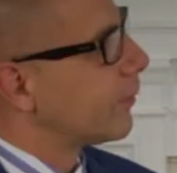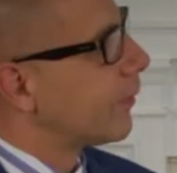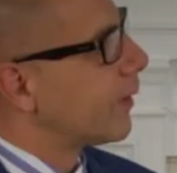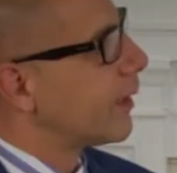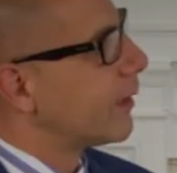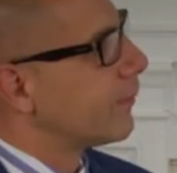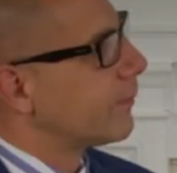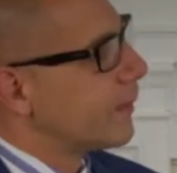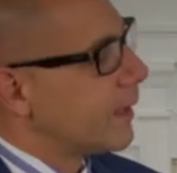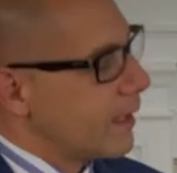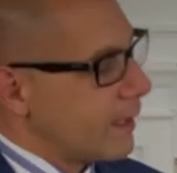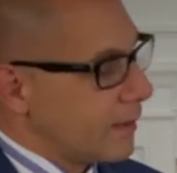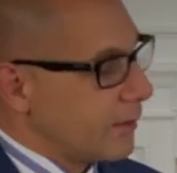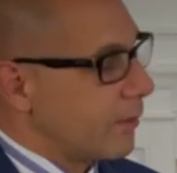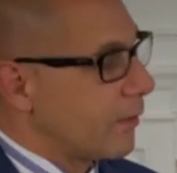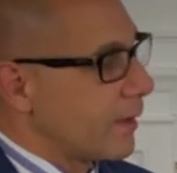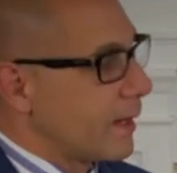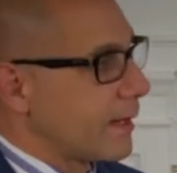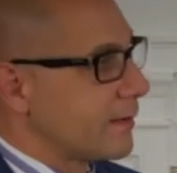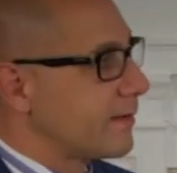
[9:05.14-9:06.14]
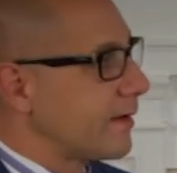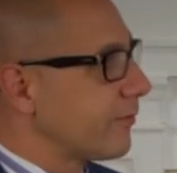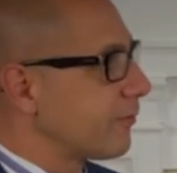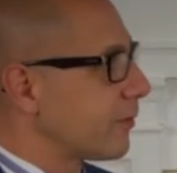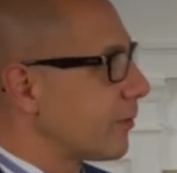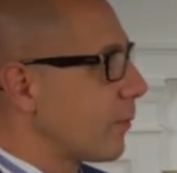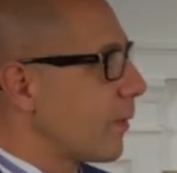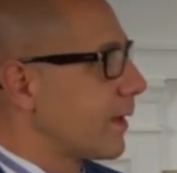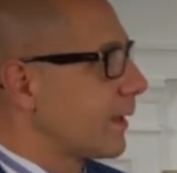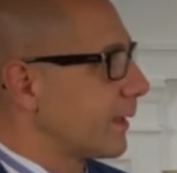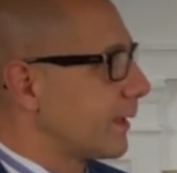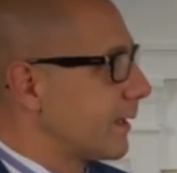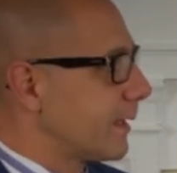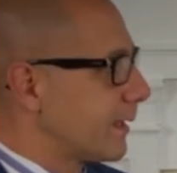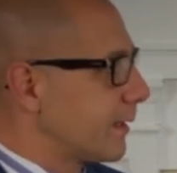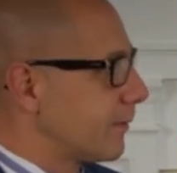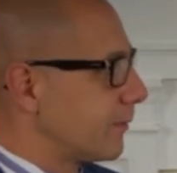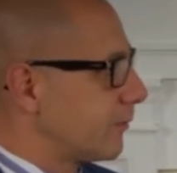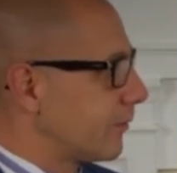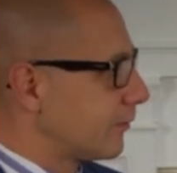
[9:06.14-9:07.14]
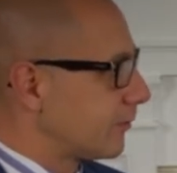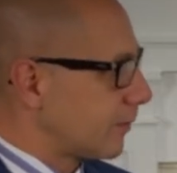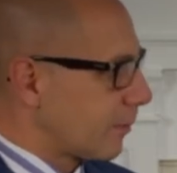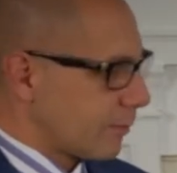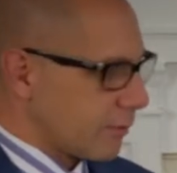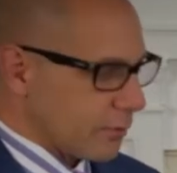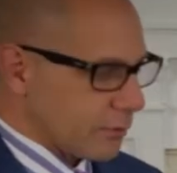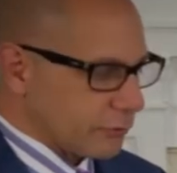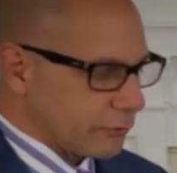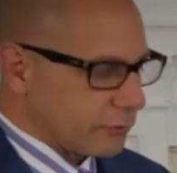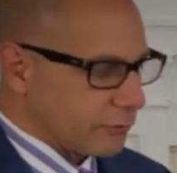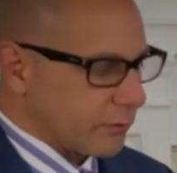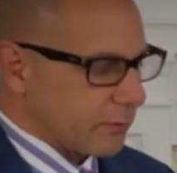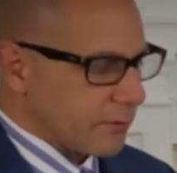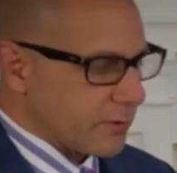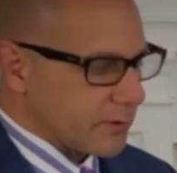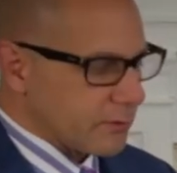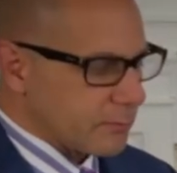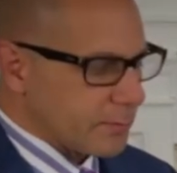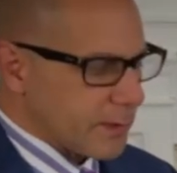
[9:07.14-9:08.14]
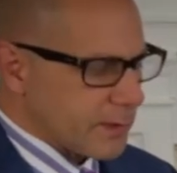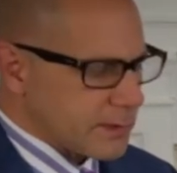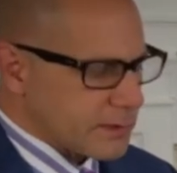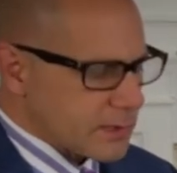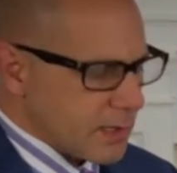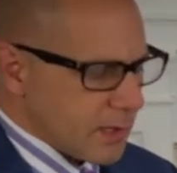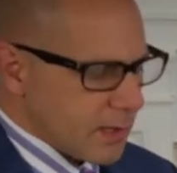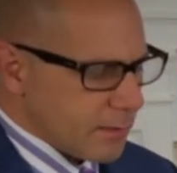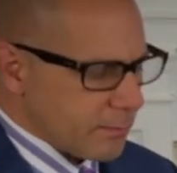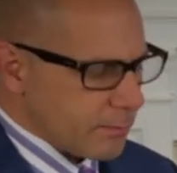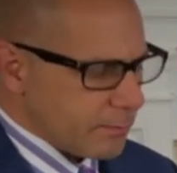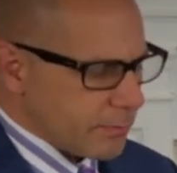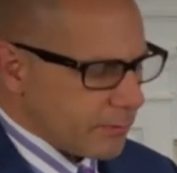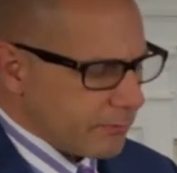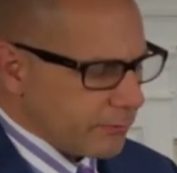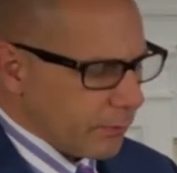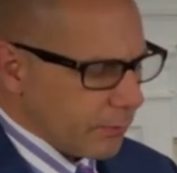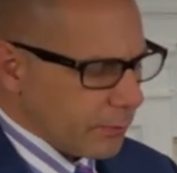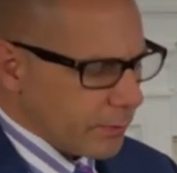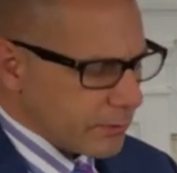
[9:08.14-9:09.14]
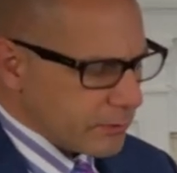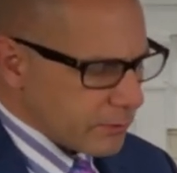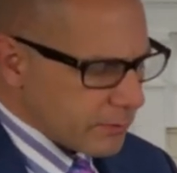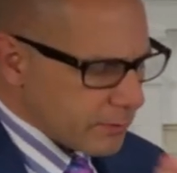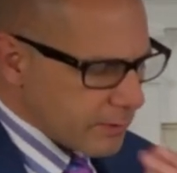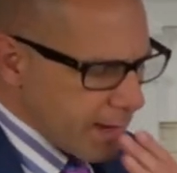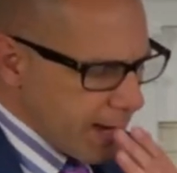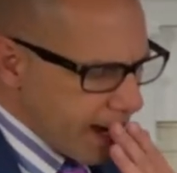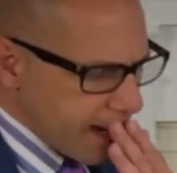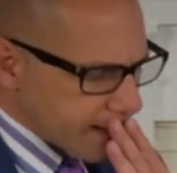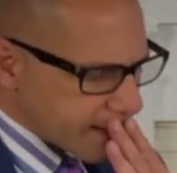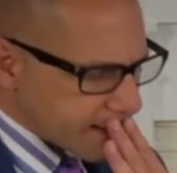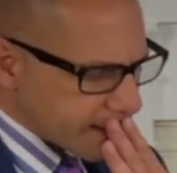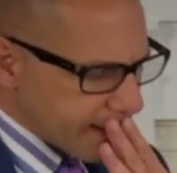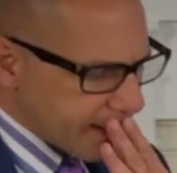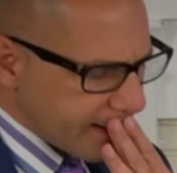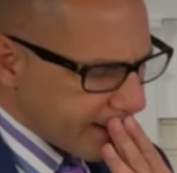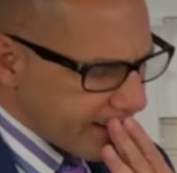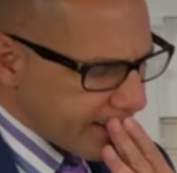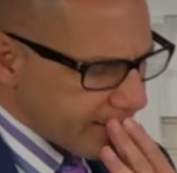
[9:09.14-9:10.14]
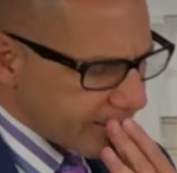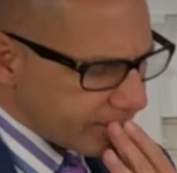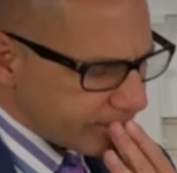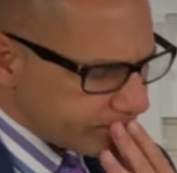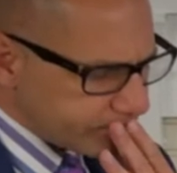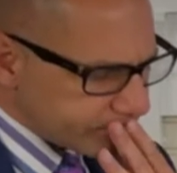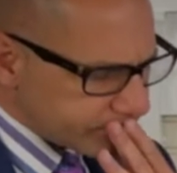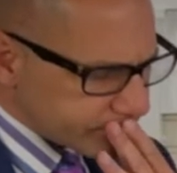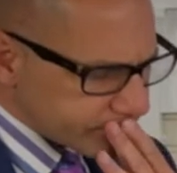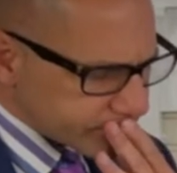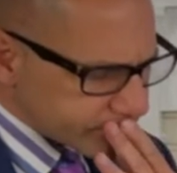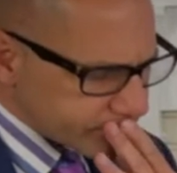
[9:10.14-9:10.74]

Great. No, and I definitely want to get to some of those stories, but uh, before we do that, um,